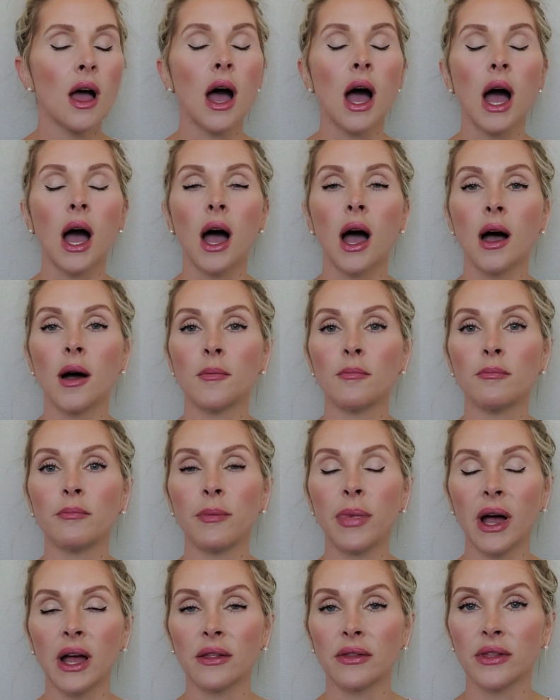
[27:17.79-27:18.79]

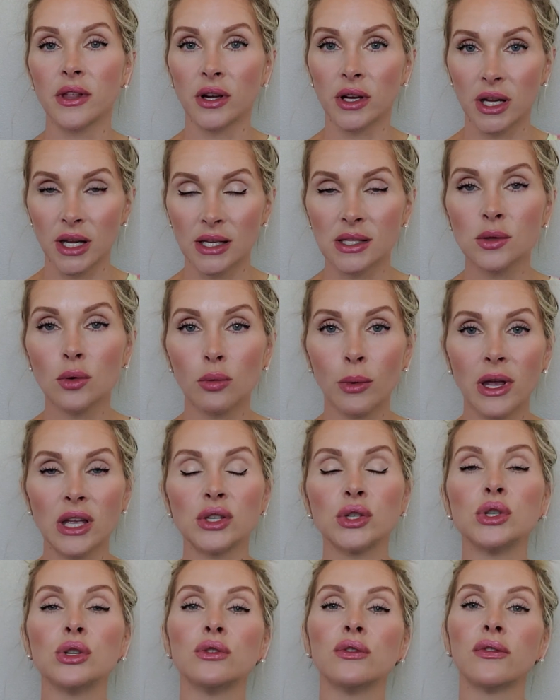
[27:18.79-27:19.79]
But there is a way
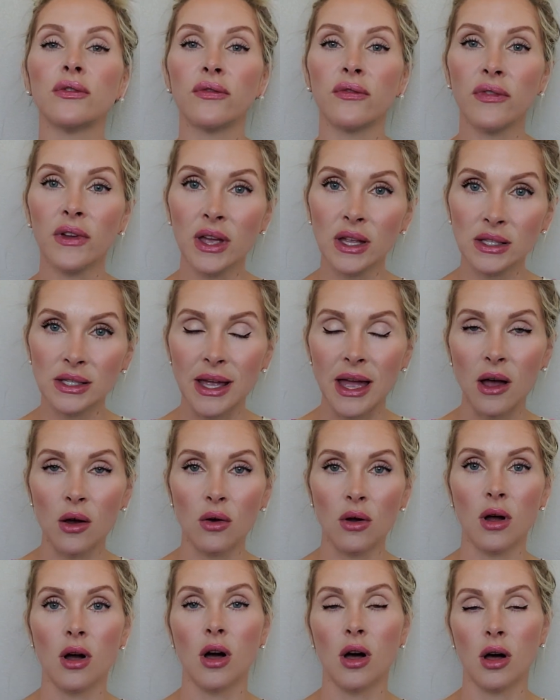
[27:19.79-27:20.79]
to fit
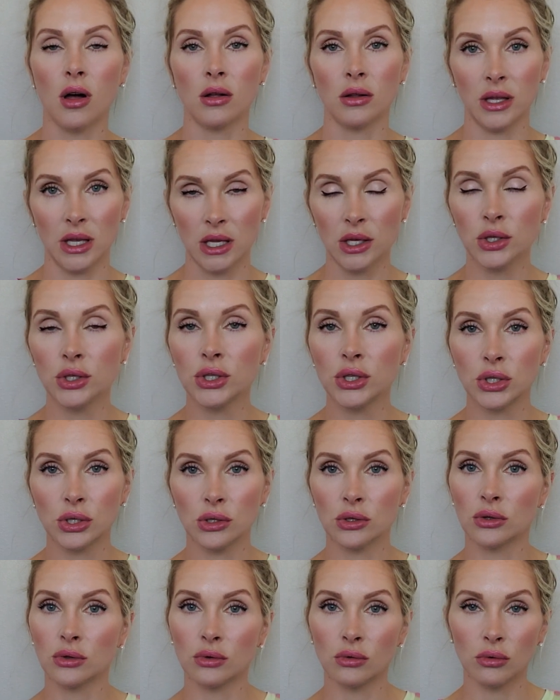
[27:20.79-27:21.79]
alcohol
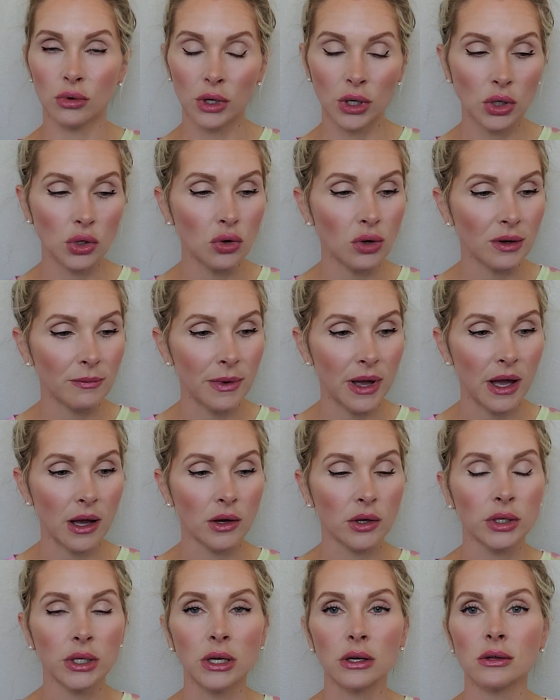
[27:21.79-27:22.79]
into your
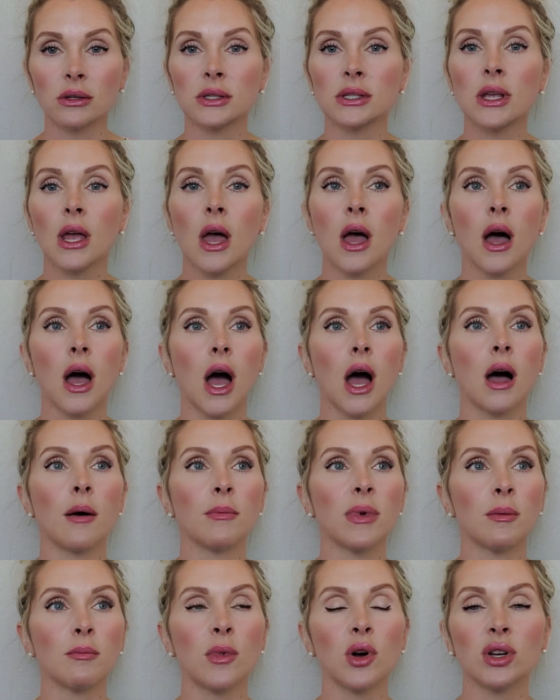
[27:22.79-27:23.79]
macros.
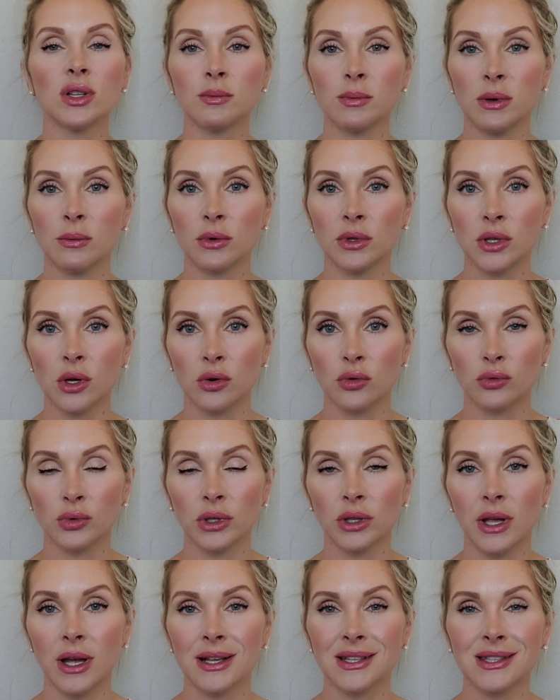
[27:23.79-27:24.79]
But most people don't
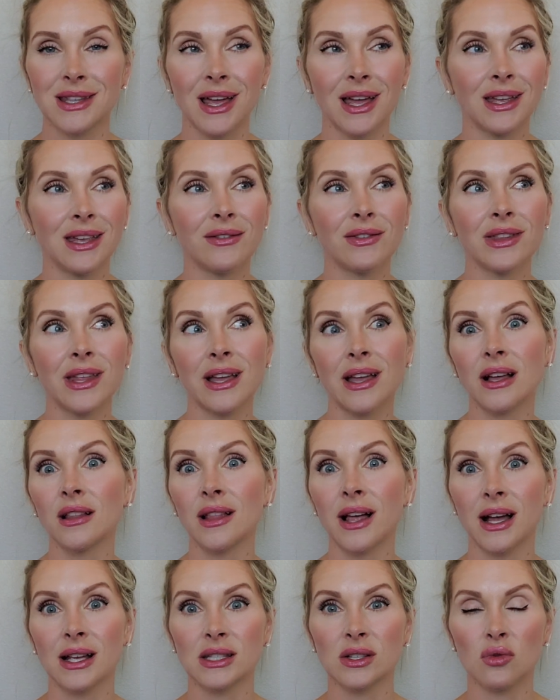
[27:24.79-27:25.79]
realize that even like a
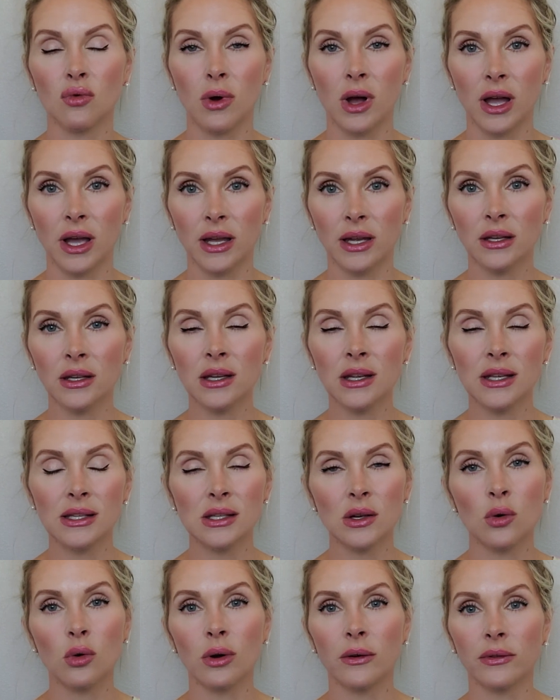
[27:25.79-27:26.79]
glass of wine is
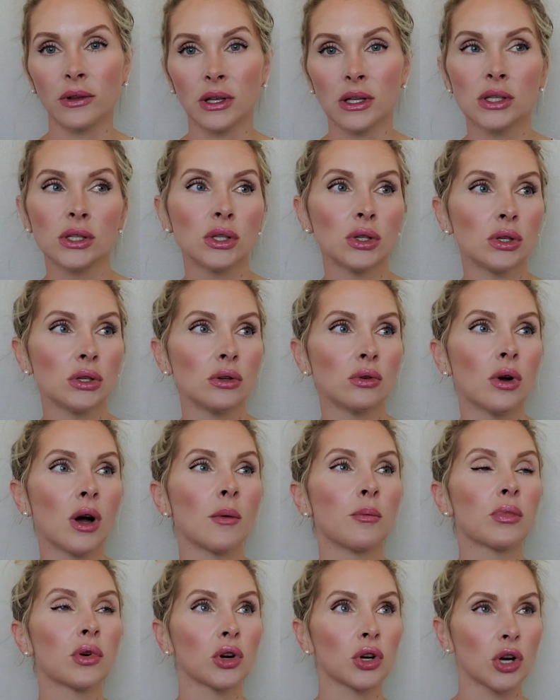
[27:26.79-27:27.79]
equivalent to
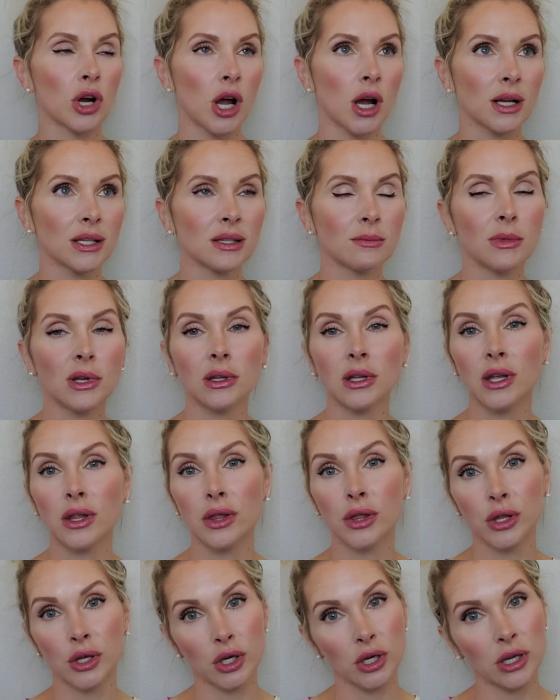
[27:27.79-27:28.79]
approximately
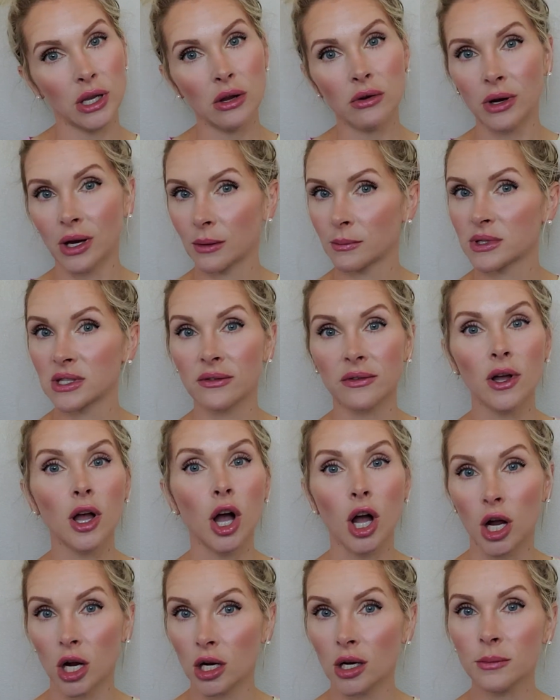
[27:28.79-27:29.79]
30 grams of
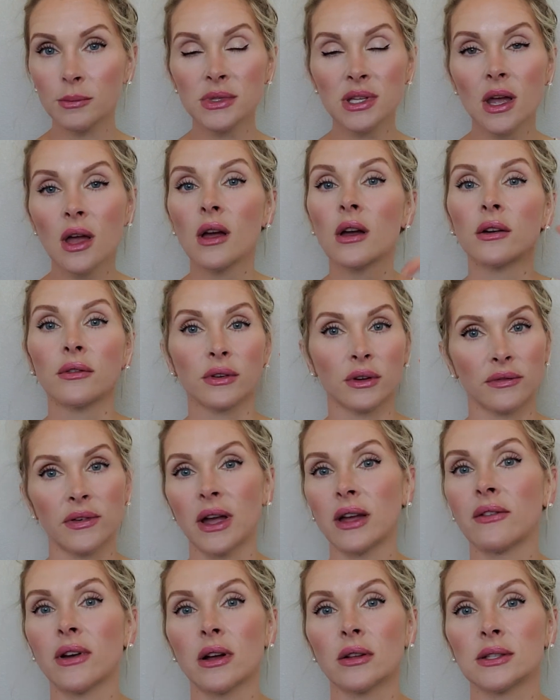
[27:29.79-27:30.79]
carbs for
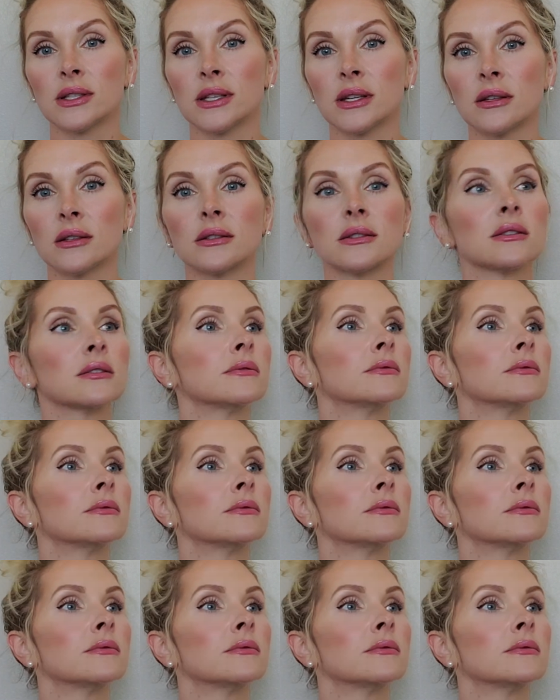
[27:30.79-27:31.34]
5 ounces.